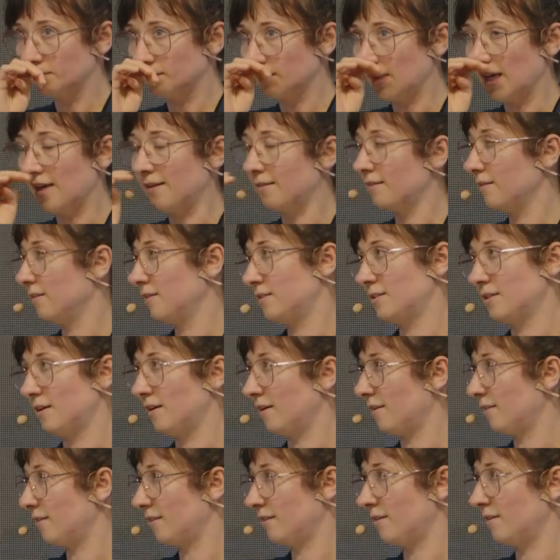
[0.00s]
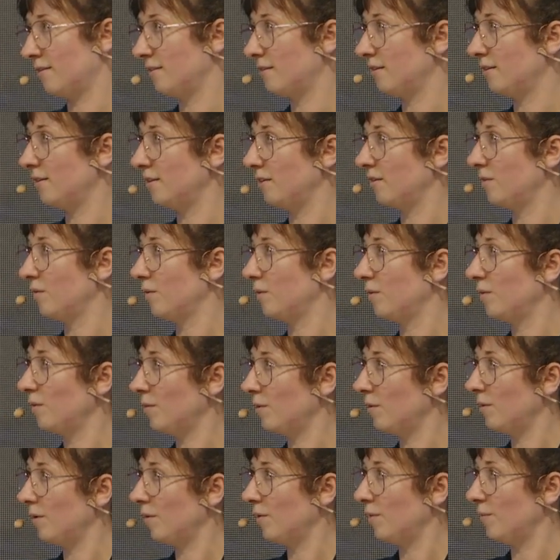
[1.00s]
yeah, these are the, the
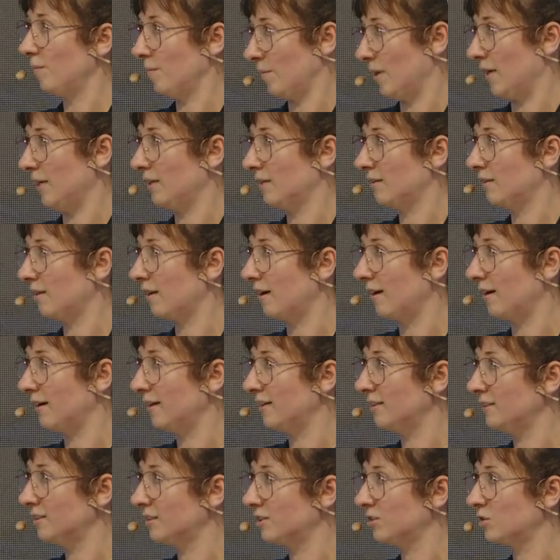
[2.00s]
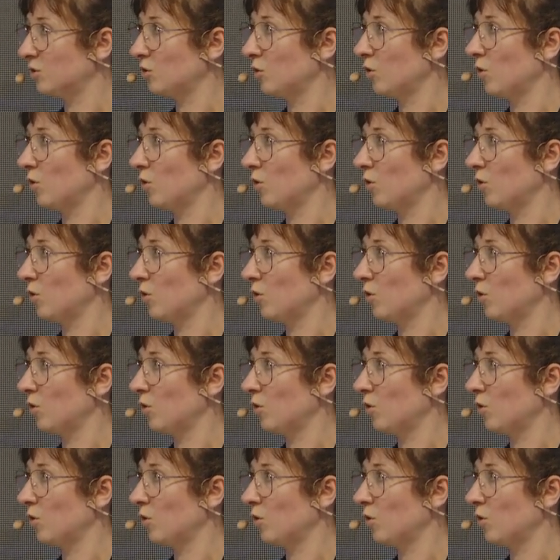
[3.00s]
main clients.